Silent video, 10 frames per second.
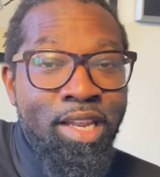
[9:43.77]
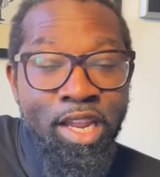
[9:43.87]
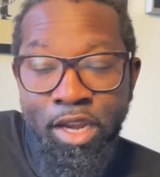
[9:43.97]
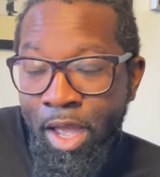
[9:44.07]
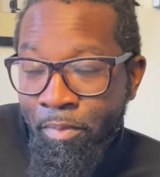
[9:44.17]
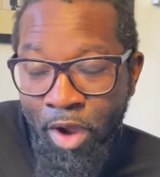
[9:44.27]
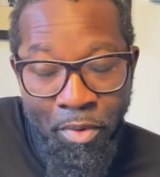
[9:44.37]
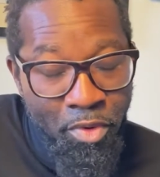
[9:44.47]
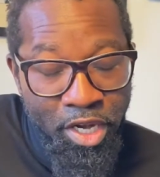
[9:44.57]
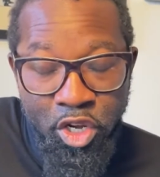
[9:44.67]
And I
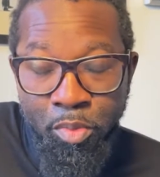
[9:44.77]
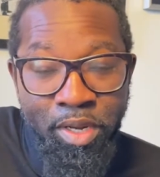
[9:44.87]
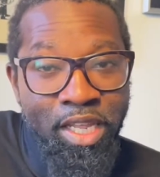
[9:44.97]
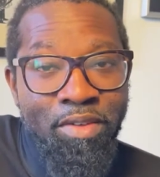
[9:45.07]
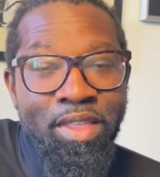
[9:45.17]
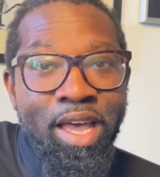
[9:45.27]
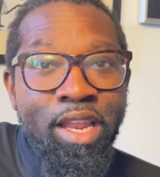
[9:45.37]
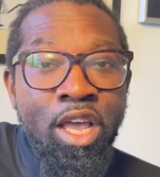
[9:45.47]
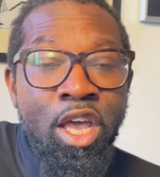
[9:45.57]
really do believe that,